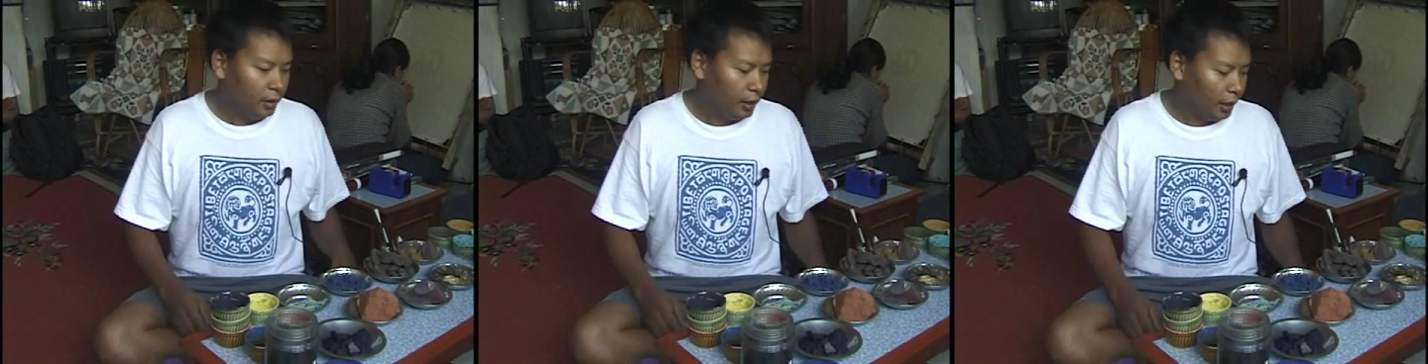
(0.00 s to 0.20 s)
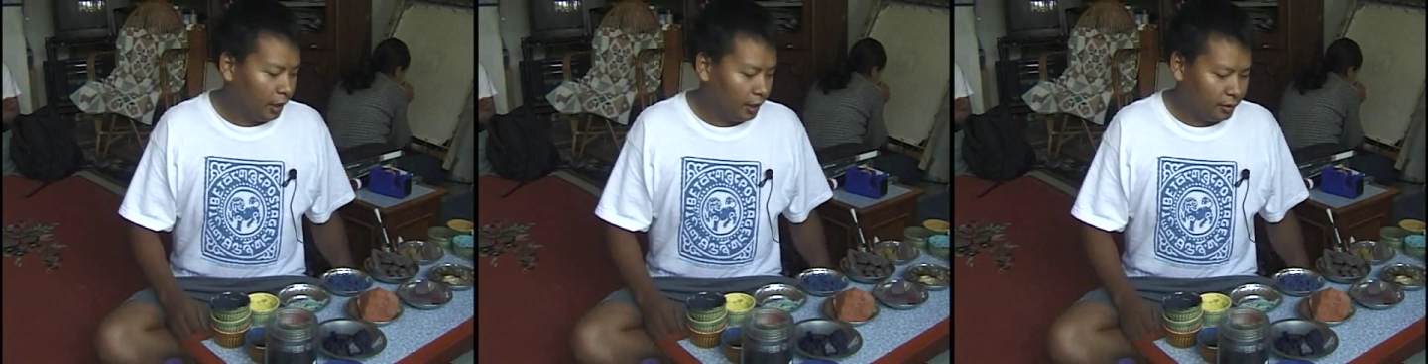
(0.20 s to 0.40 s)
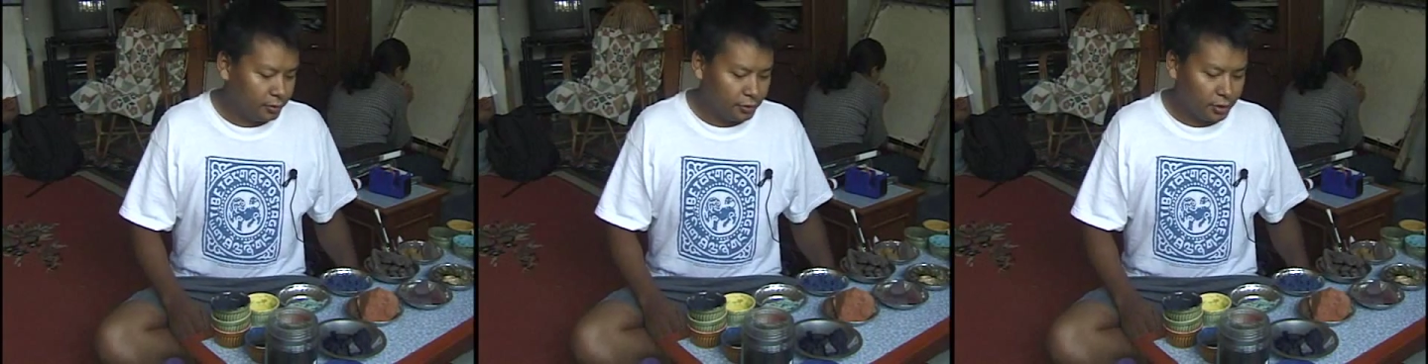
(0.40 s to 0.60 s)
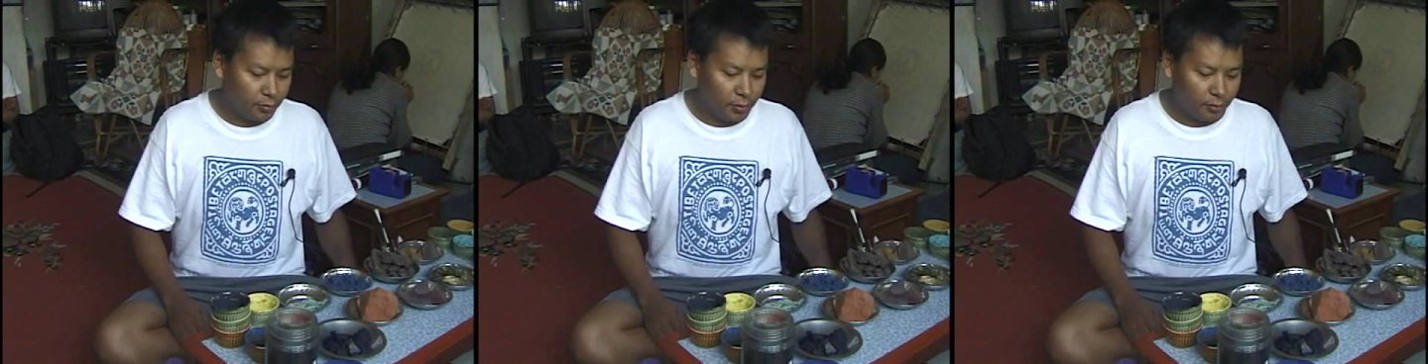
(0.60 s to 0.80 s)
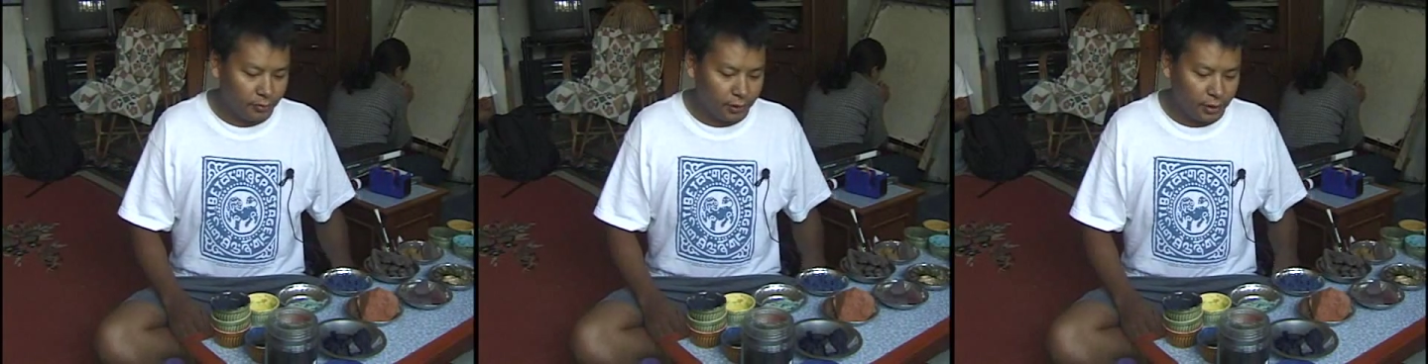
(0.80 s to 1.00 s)
and
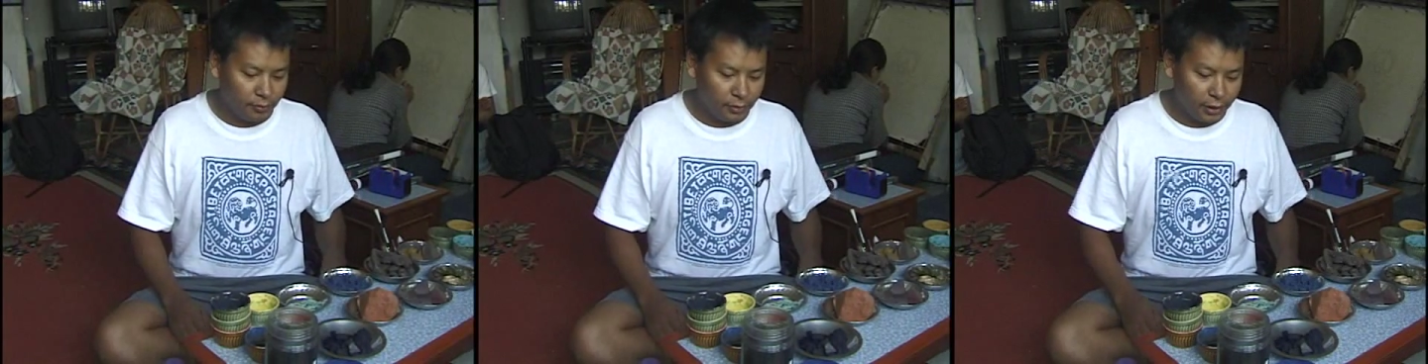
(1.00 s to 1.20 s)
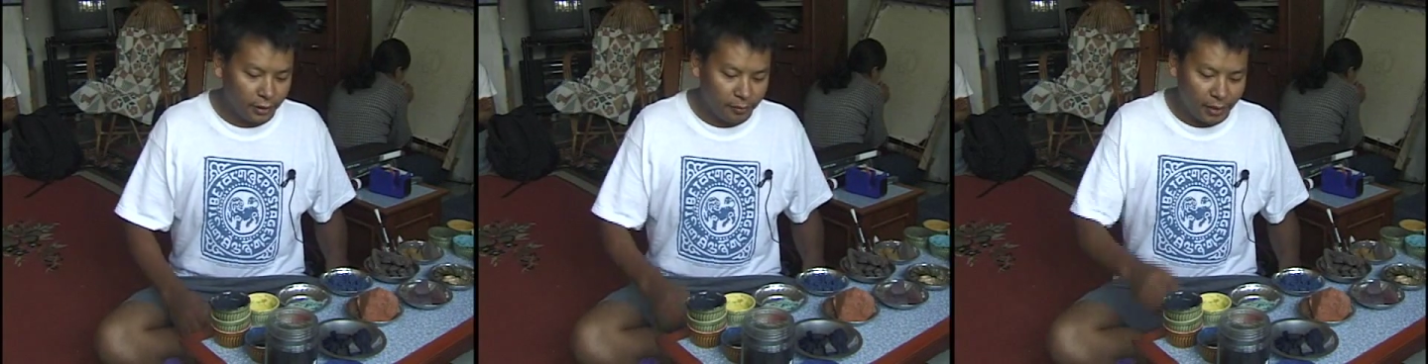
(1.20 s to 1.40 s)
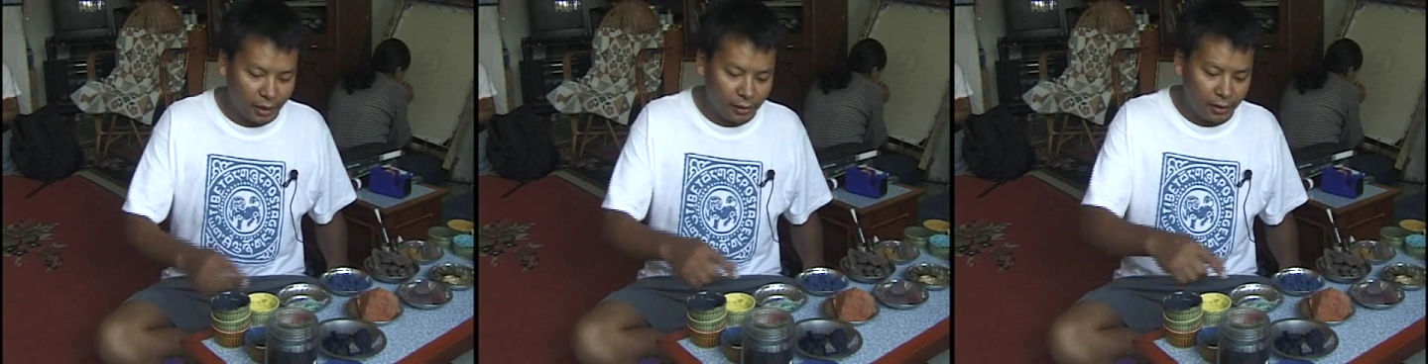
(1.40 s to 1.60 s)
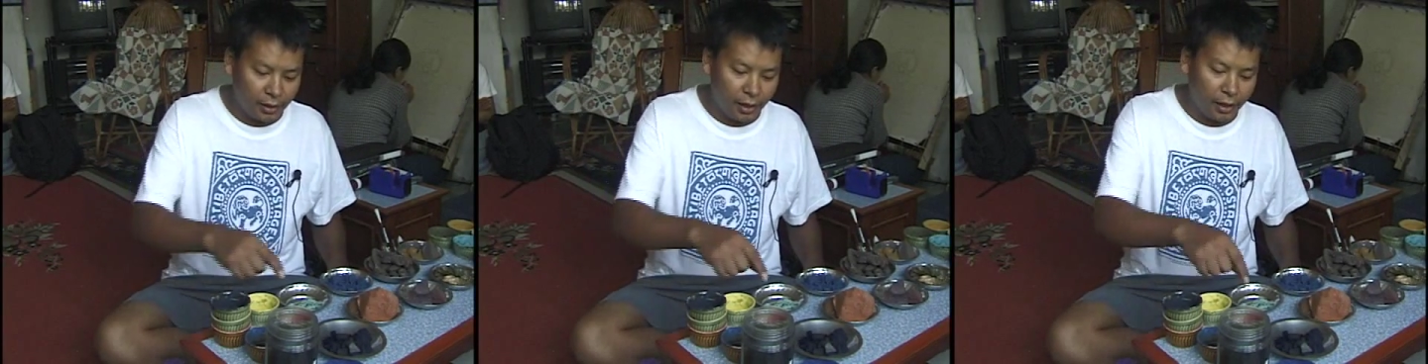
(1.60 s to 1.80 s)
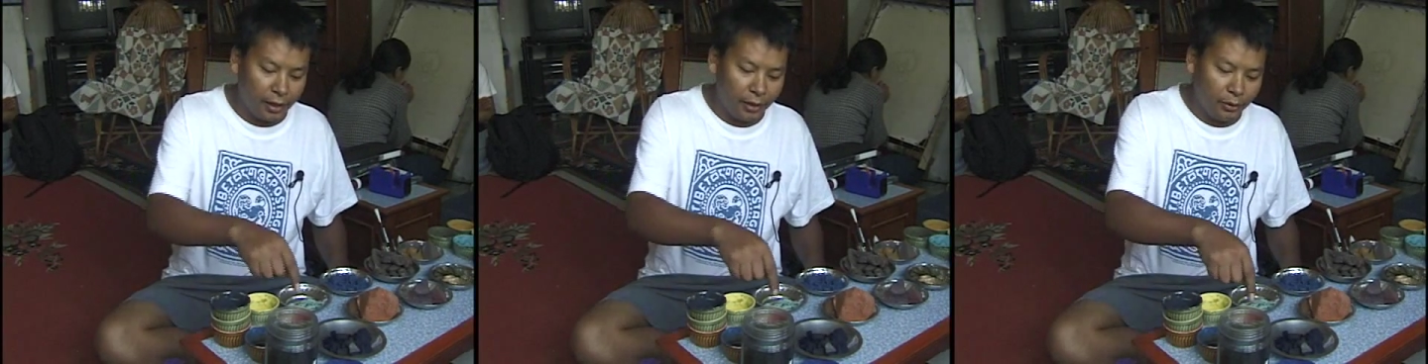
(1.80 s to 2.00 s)
some of them like
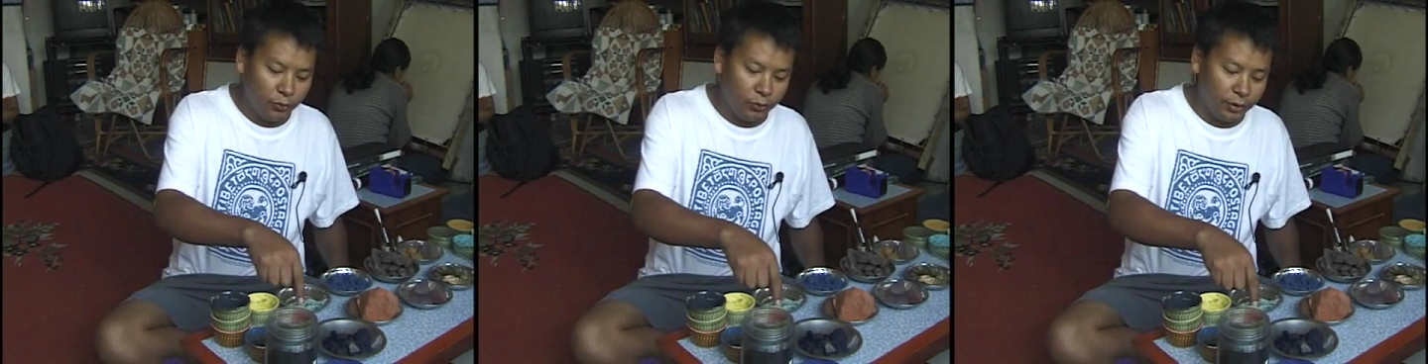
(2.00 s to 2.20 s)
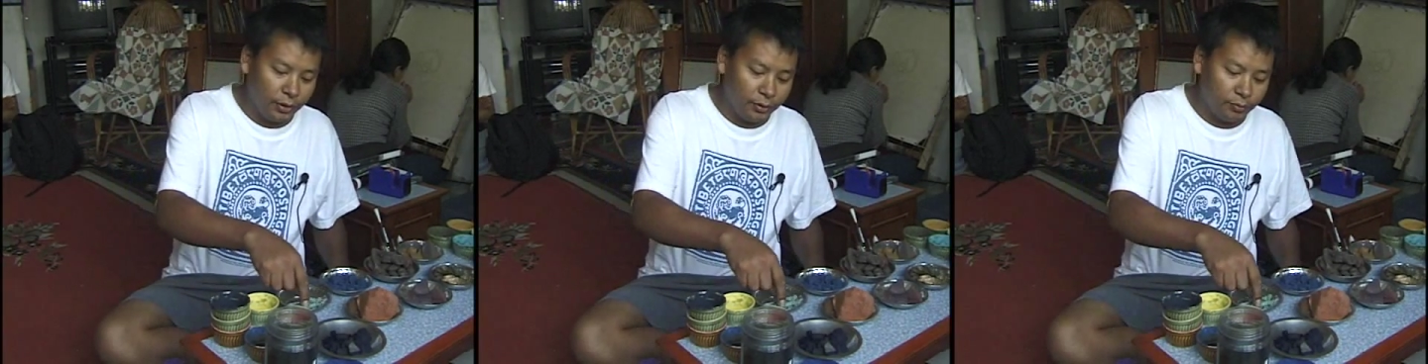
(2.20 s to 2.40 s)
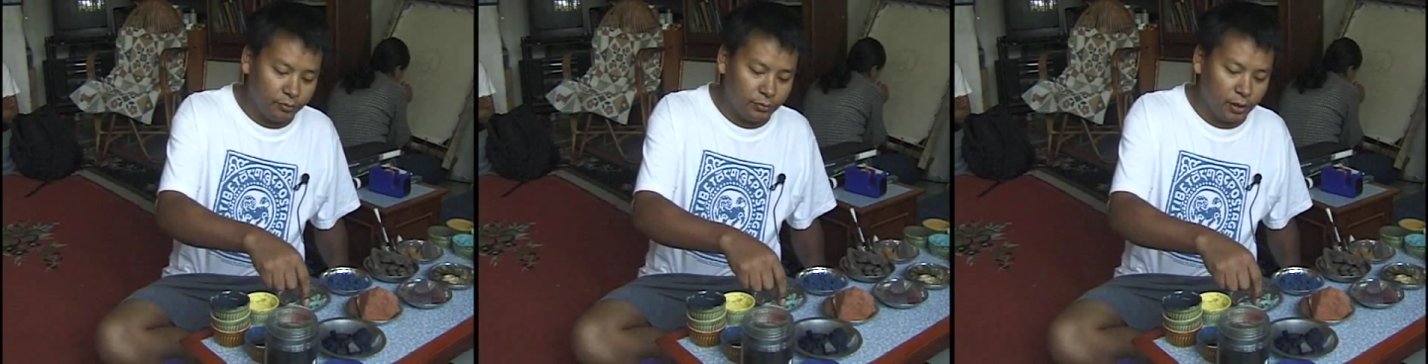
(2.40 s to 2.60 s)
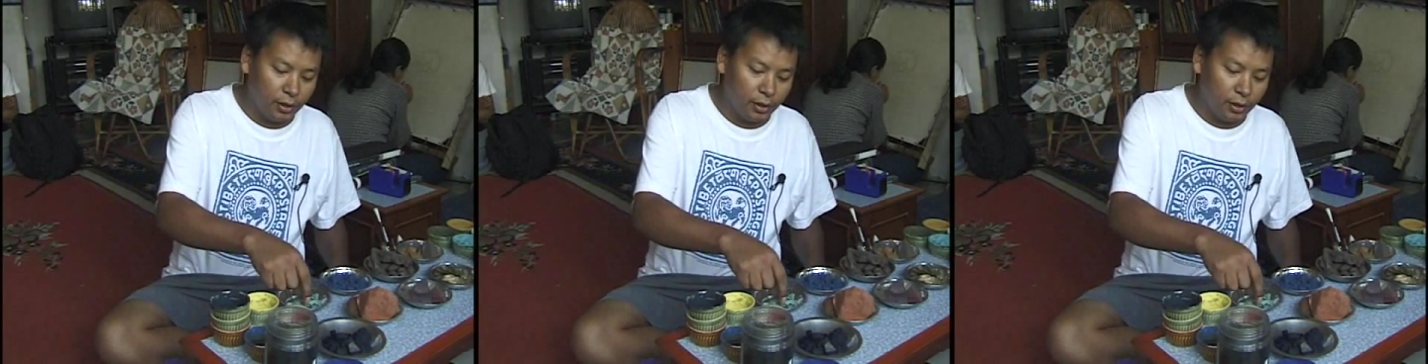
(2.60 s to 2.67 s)
malachite we